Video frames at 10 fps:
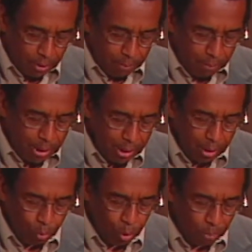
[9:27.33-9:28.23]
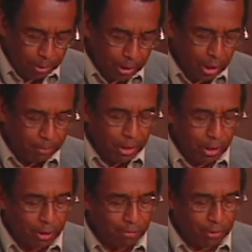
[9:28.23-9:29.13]
Many were becoming
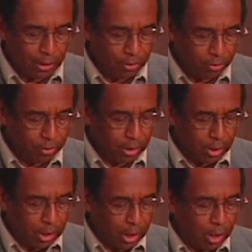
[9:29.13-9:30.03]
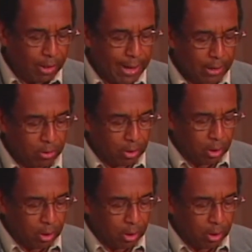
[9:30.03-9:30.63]
convinced that